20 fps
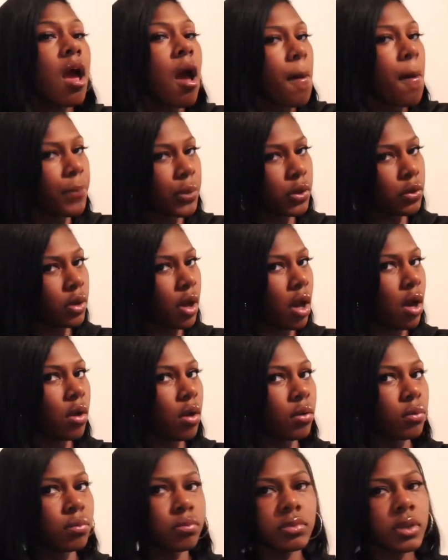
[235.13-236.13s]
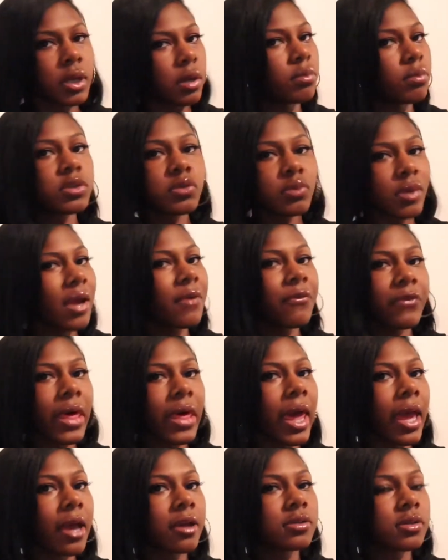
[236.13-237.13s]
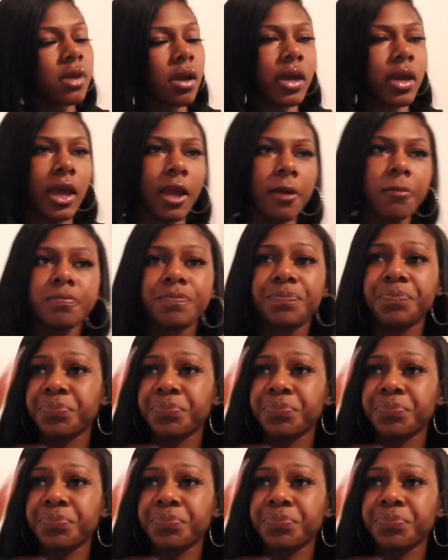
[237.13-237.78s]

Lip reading: Boo, no, there was red flags, okay?